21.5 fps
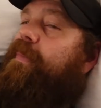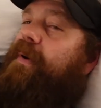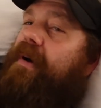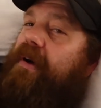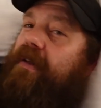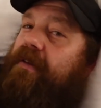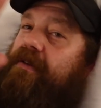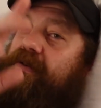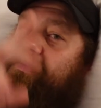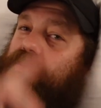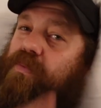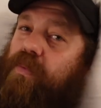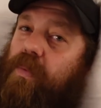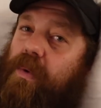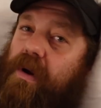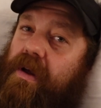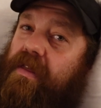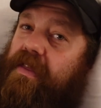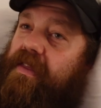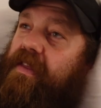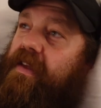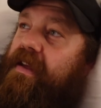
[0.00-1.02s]
But there's
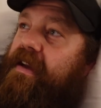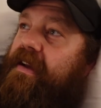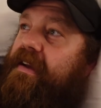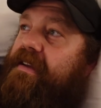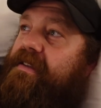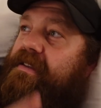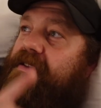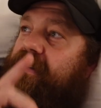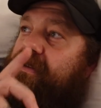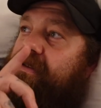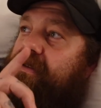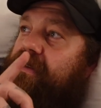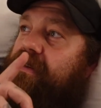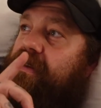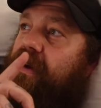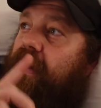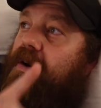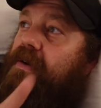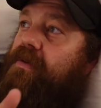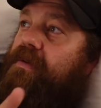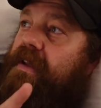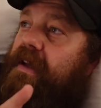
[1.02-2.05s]
one thing is there's this
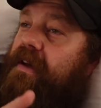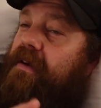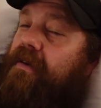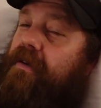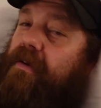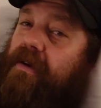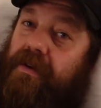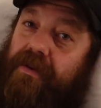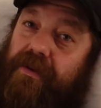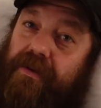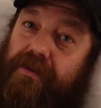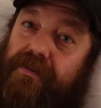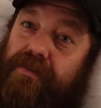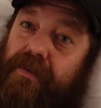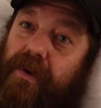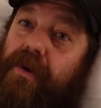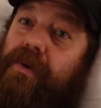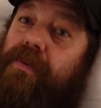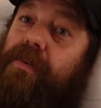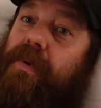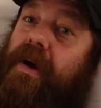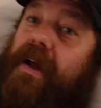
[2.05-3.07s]
hotel called the
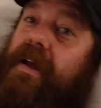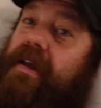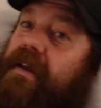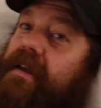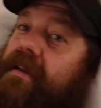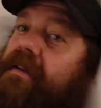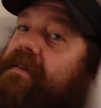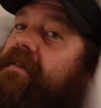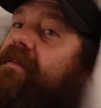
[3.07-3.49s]
Roadway Inn.